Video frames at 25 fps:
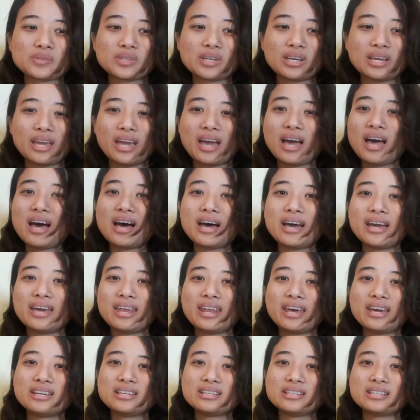yeah.
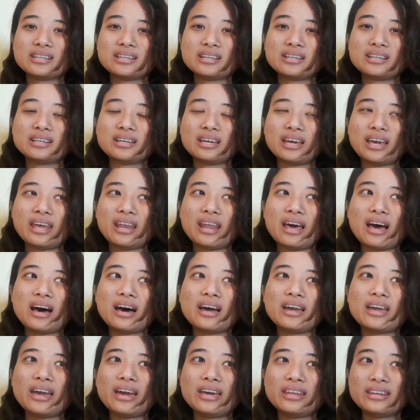And
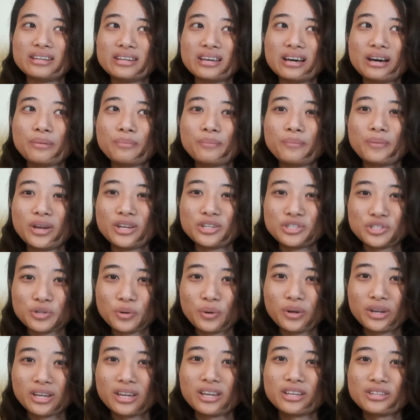I ended up
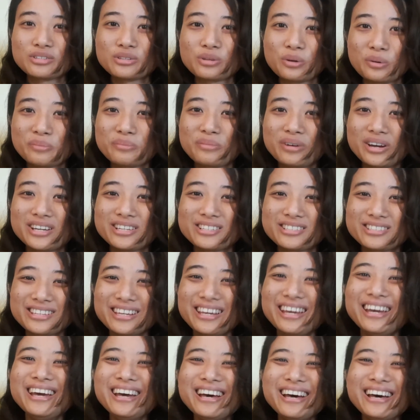enjoying it so much.
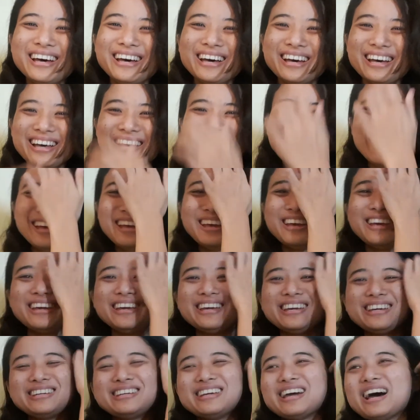
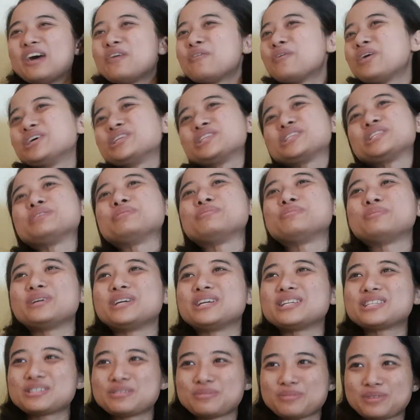Yeah, I went to the
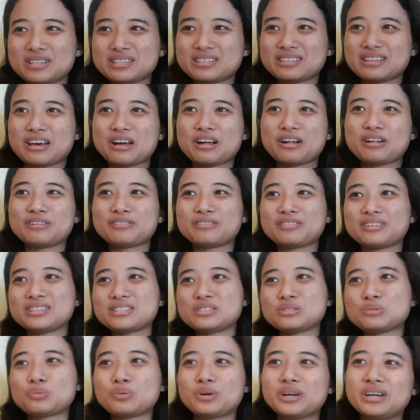beach myself, I
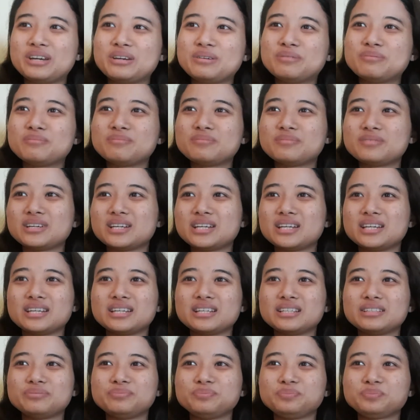swim,
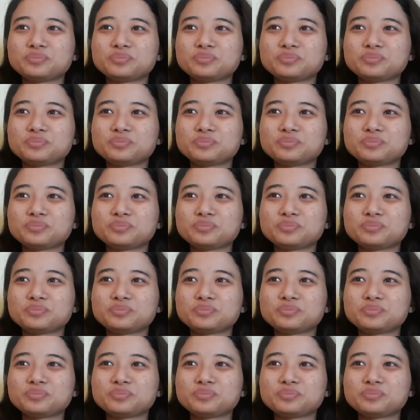and